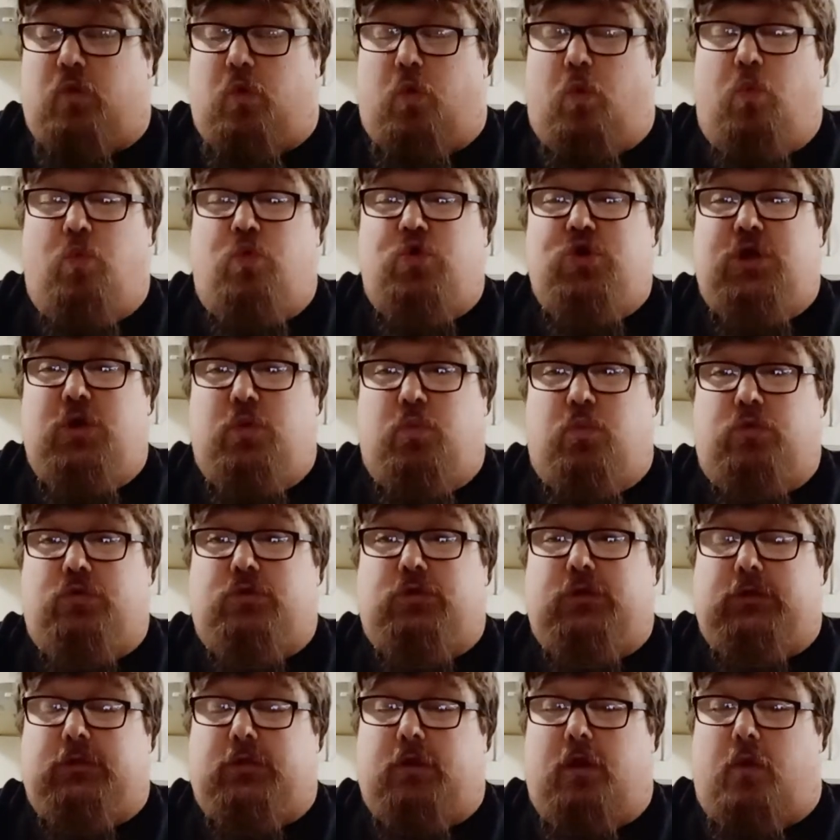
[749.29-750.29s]
all she
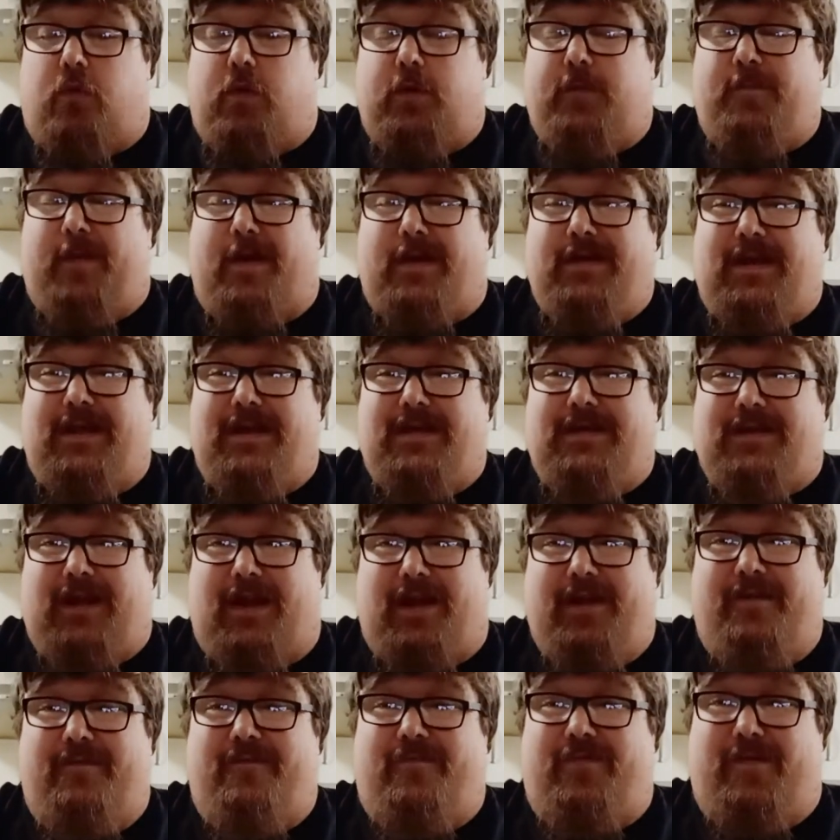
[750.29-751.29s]
wants to do is basically
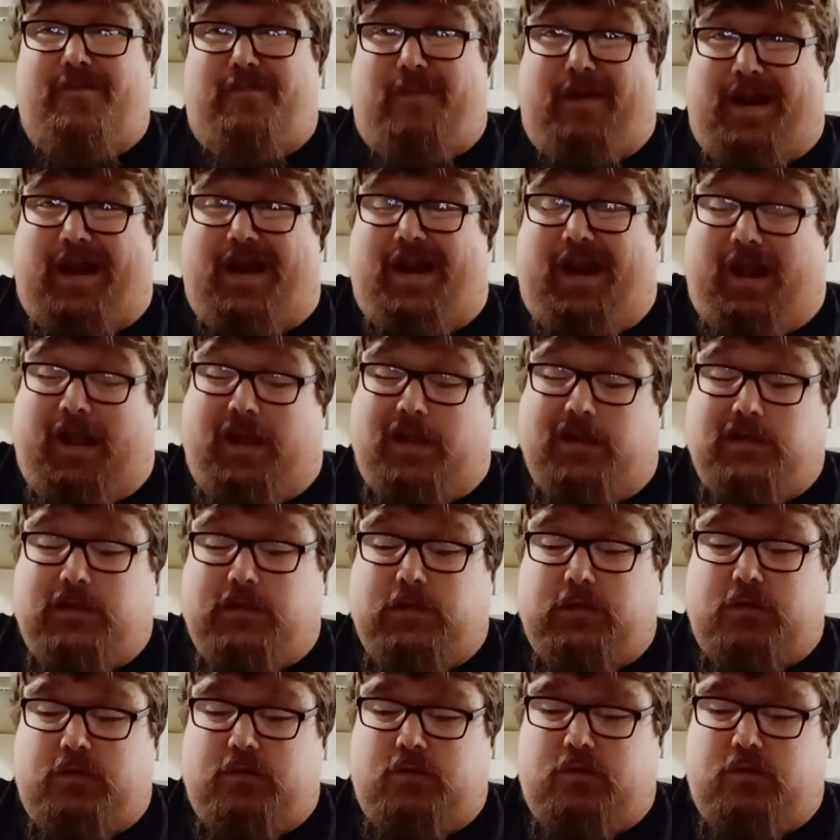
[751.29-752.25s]
save the planet.